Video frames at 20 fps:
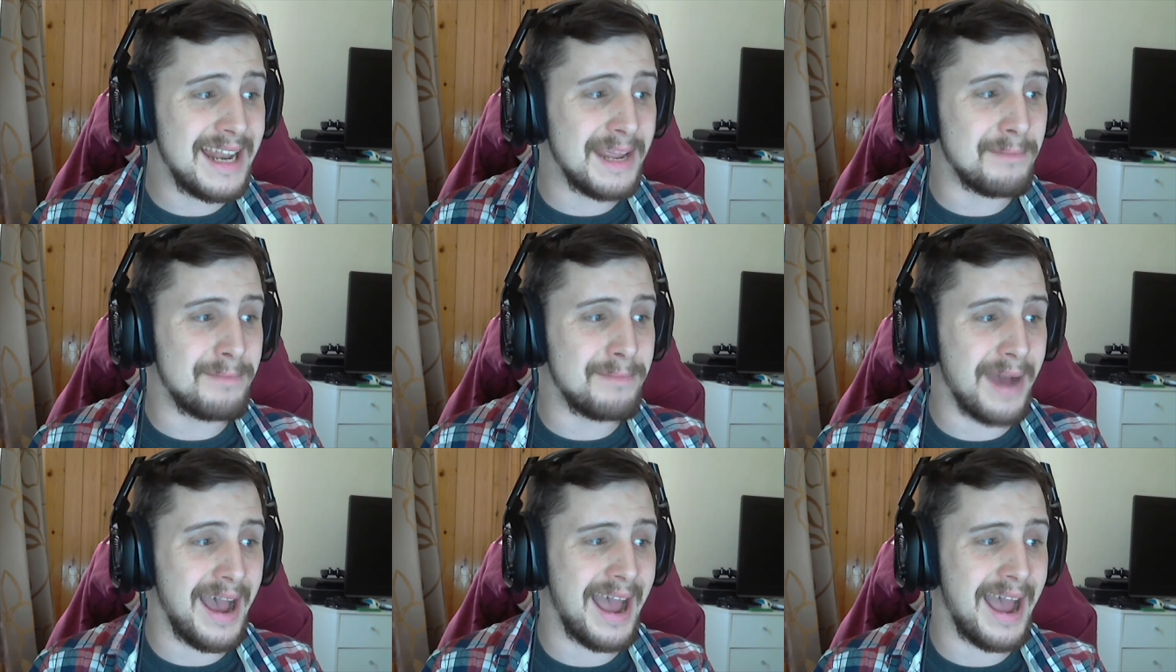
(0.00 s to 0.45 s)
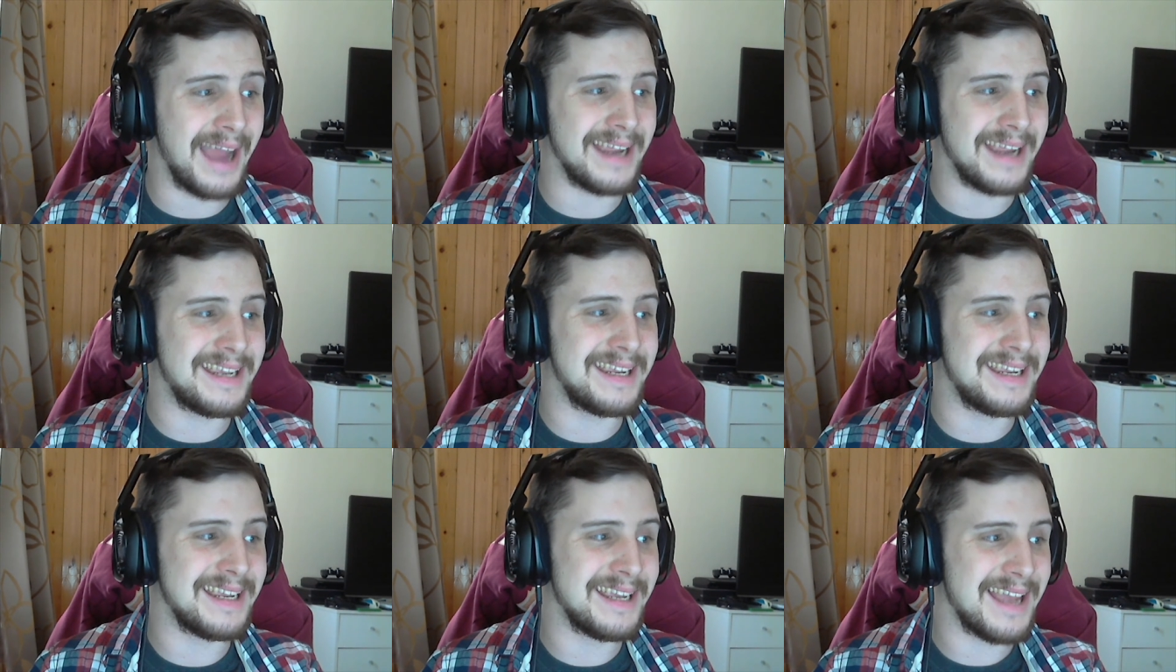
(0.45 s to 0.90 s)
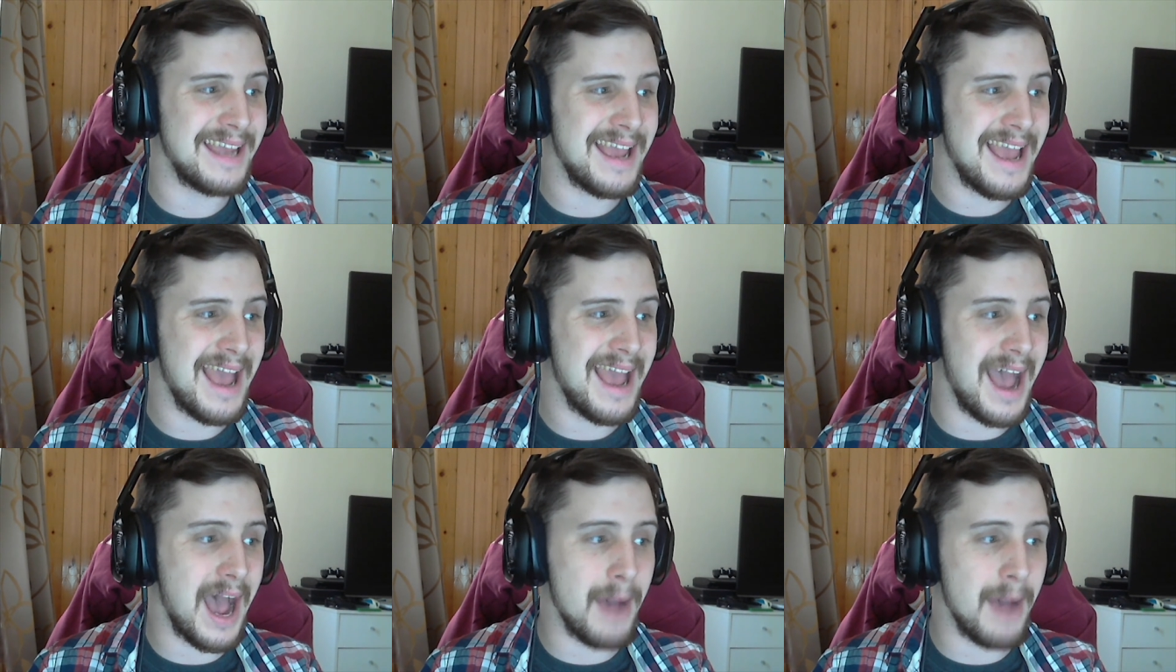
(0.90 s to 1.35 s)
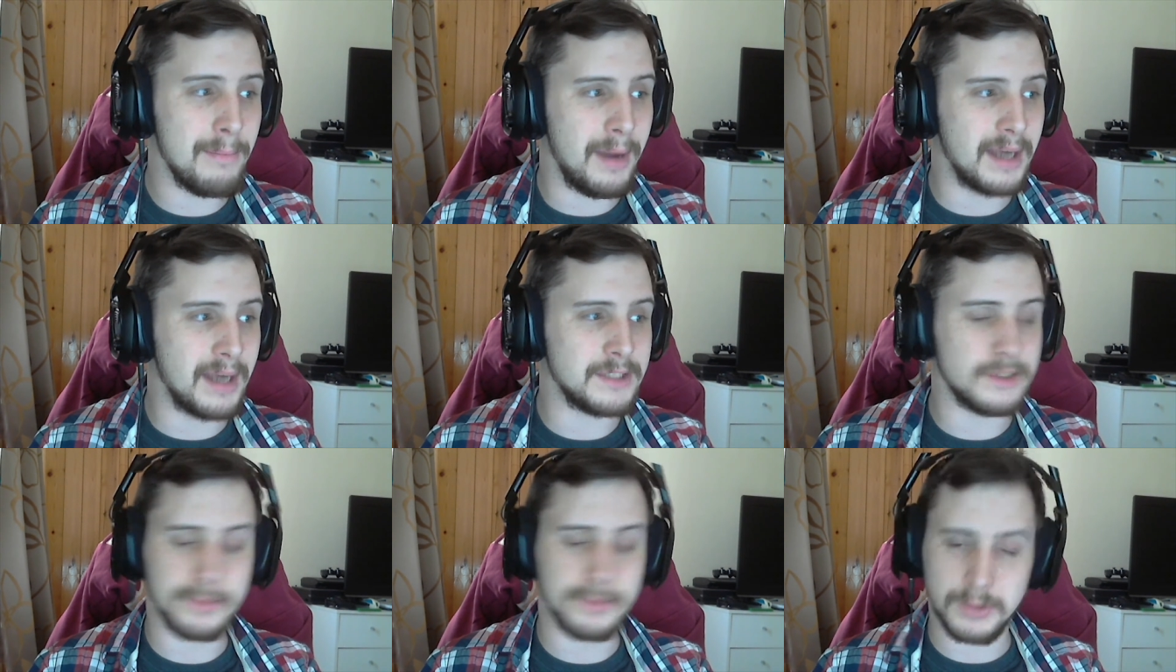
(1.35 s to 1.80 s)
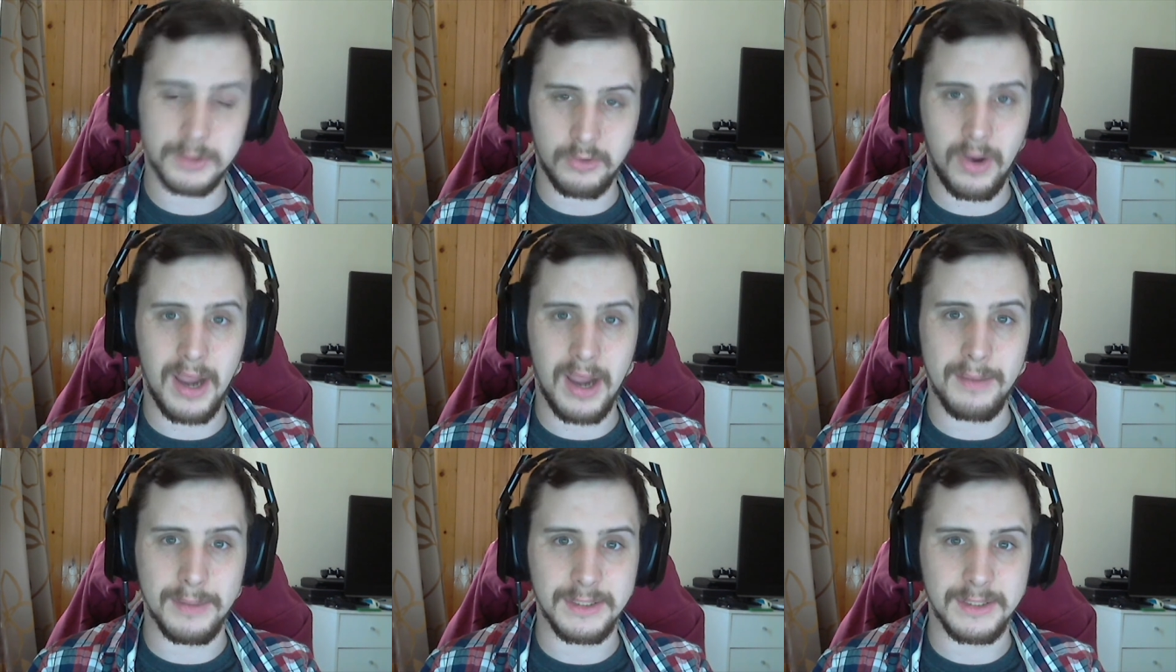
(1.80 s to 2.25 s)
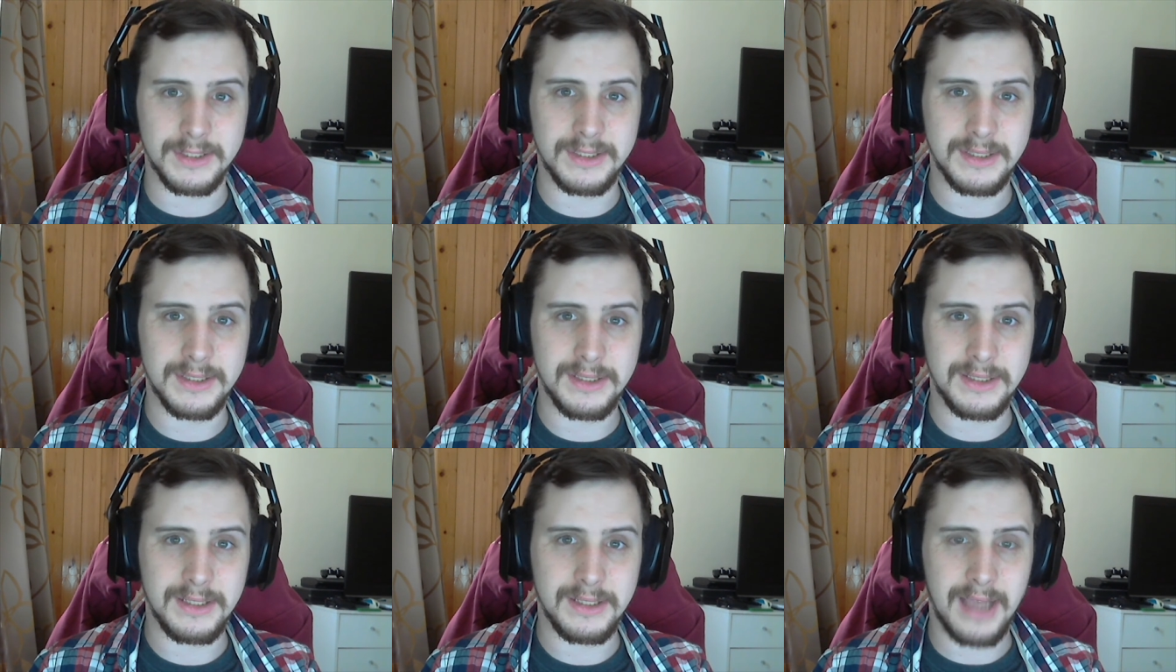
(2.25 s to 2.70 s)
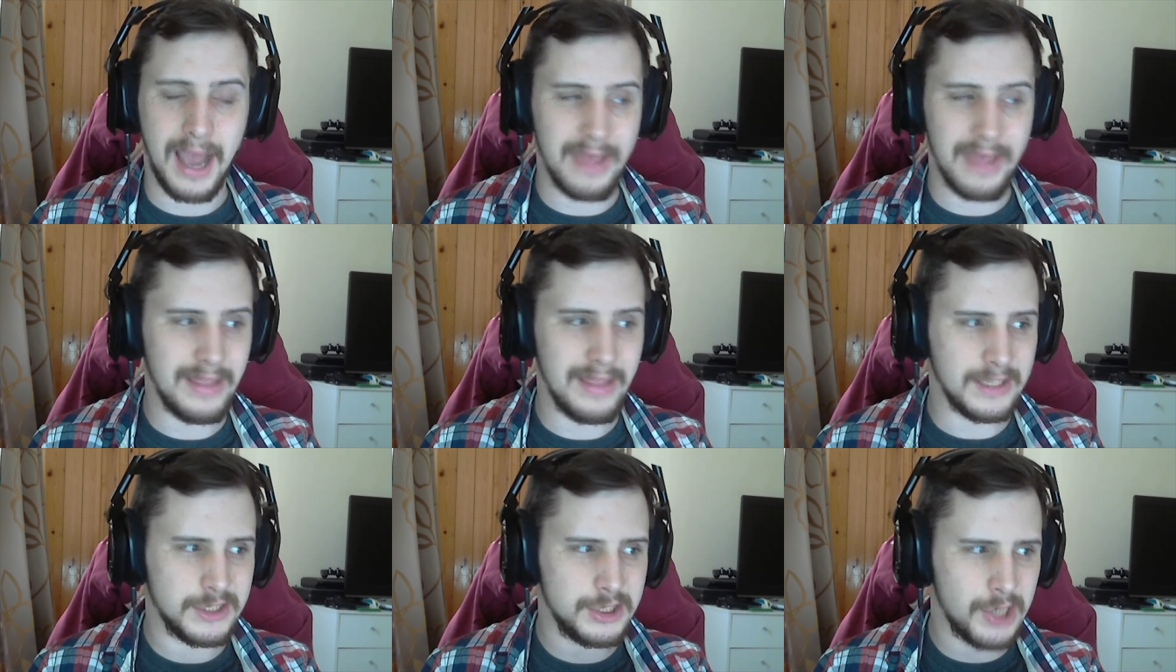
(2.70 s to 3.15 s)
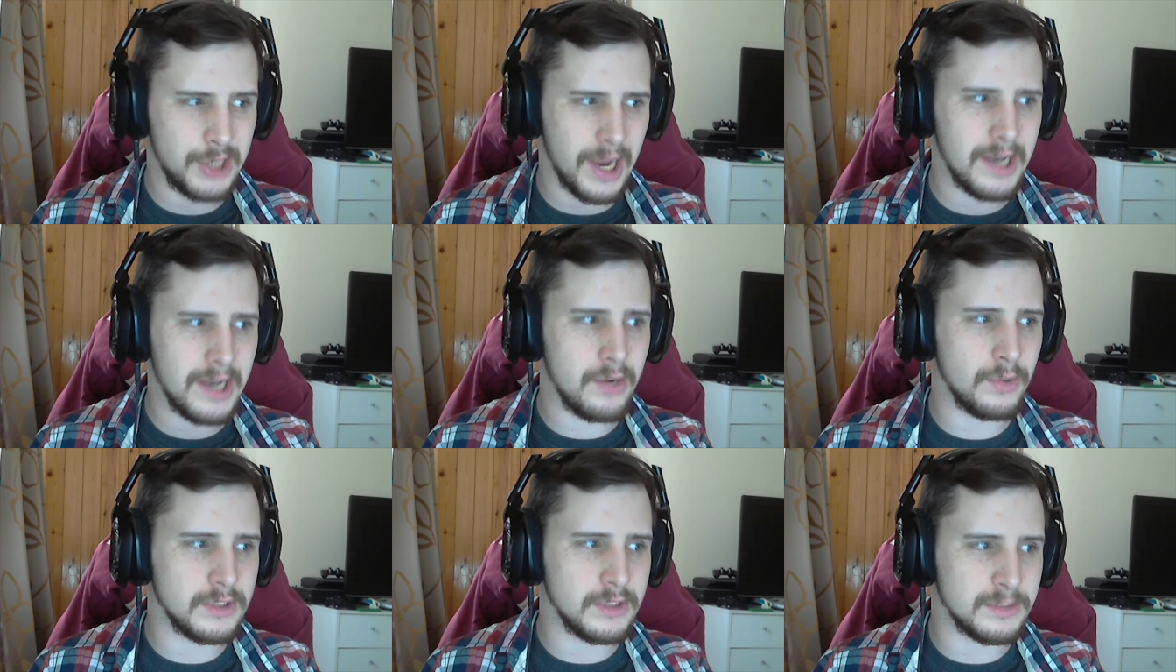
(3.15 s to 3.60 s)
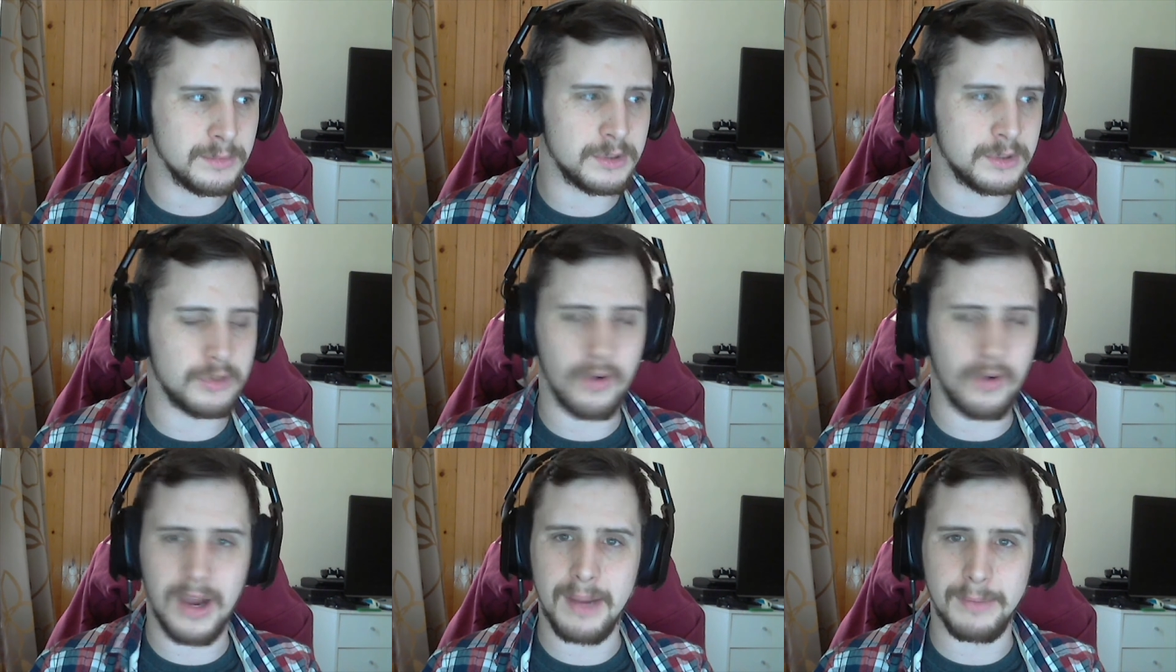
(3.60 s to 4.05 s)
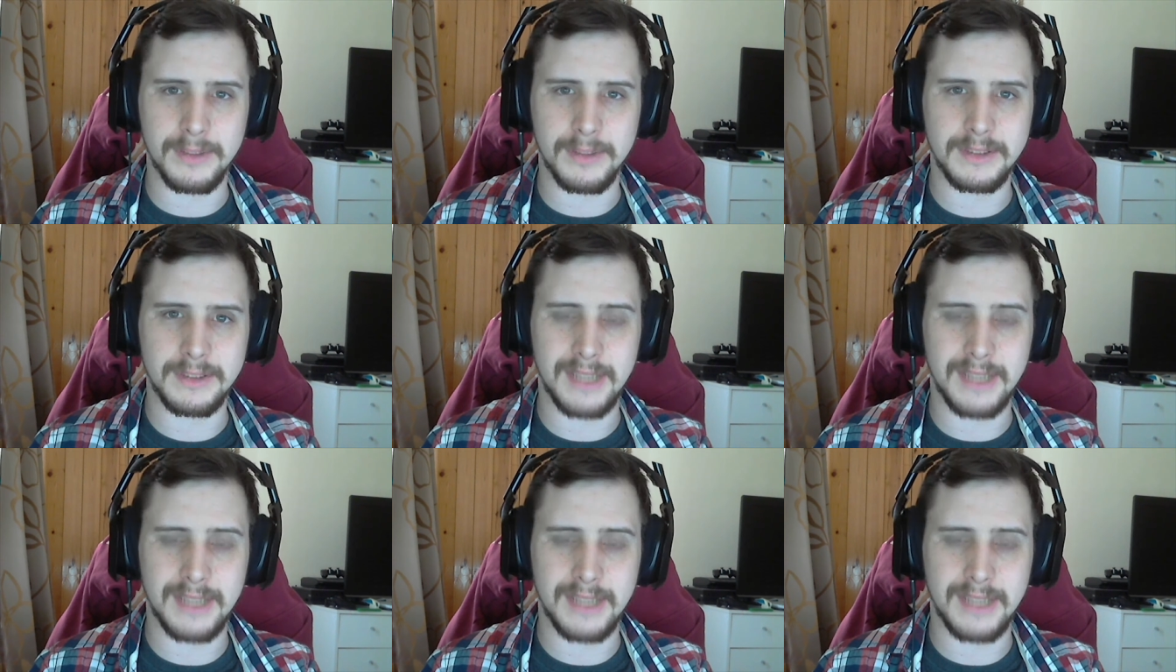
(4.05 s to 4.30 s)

back at my subscribers, and they're genuine subscribers.